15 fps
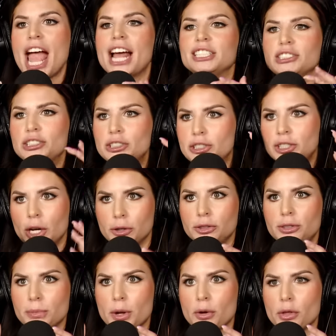and and so
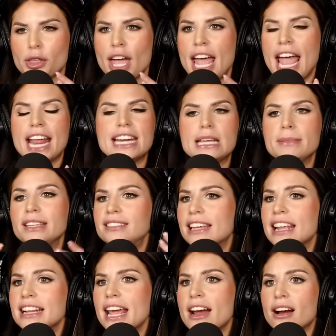smooth. And Nimi
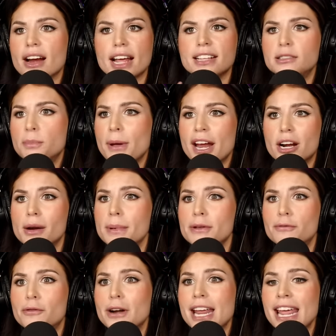Skincare, it's
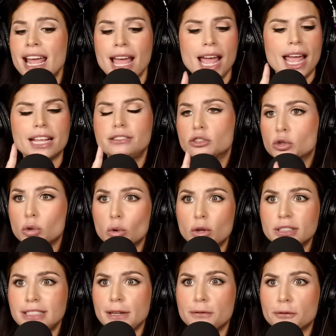paraben free, it's
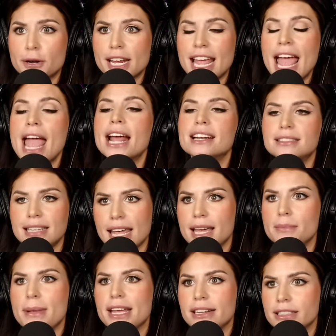cruelty free, and it's
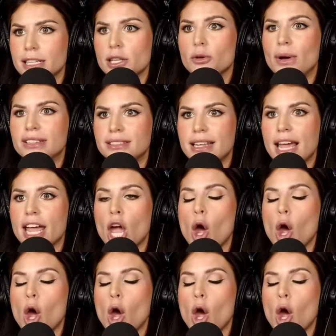handmade in the USA.